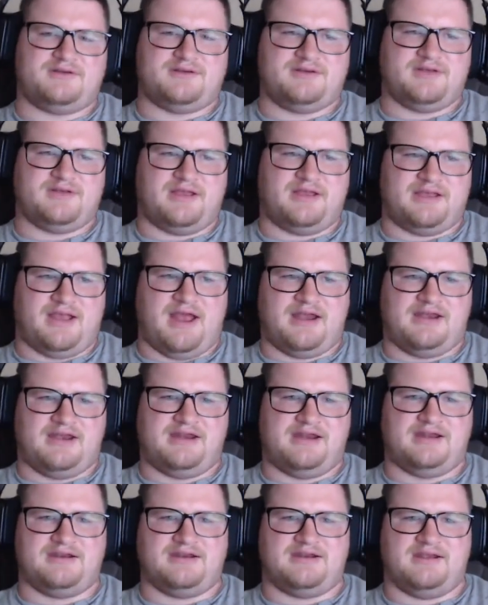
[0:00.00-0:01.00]
Like, I need
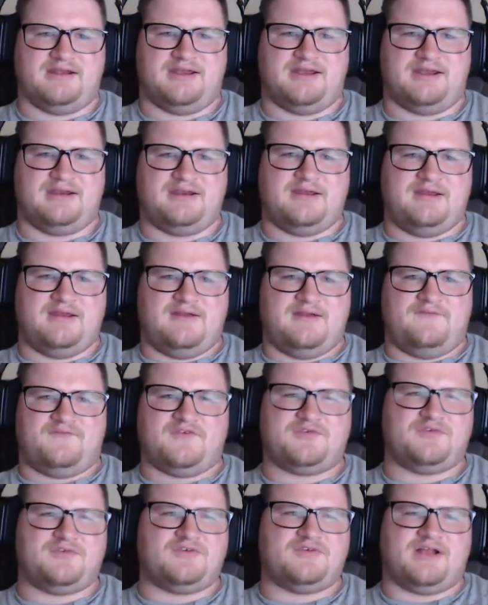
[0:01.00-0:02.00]
it today.
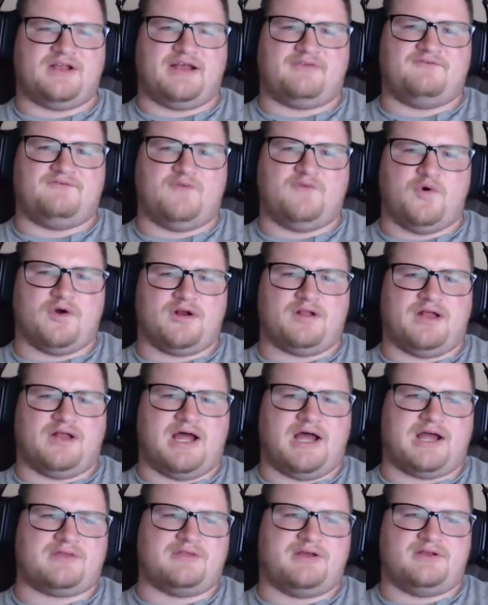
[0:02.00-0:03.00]
This was at like 4
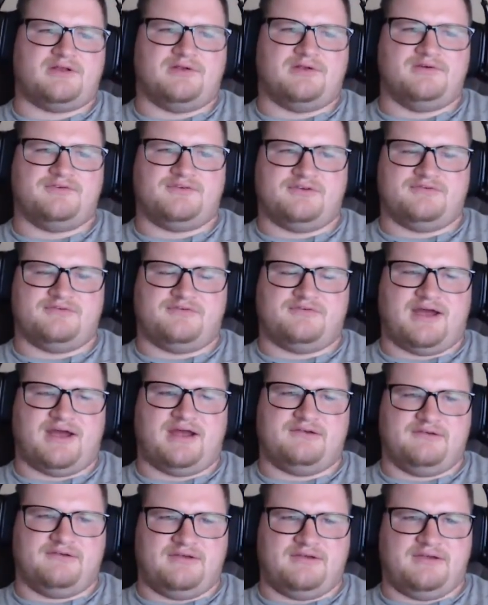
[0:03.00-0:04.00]
o'clock. They closed at 5.